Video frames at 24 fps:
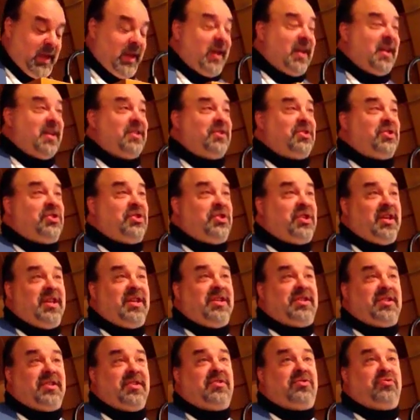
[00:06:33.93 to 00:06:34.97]
Is
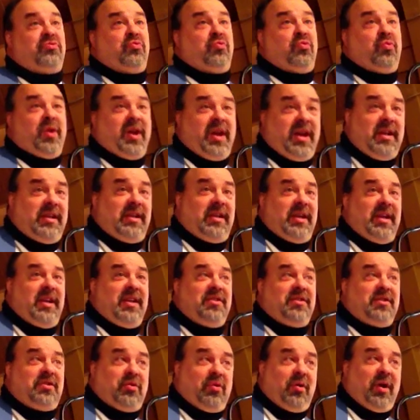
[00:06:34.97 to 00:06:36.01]
Jesus
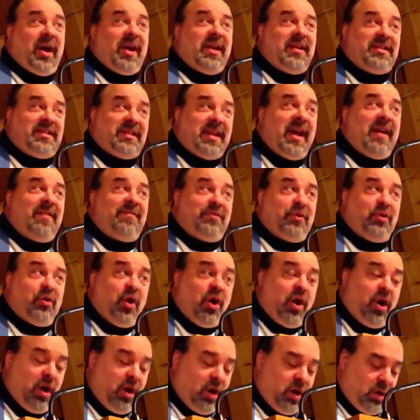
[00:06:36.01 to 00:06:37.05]
really the Christ after
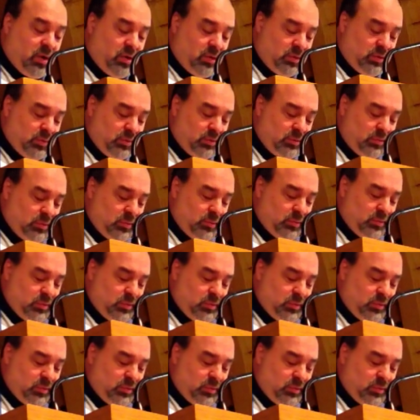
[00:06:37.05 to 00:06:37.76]
all?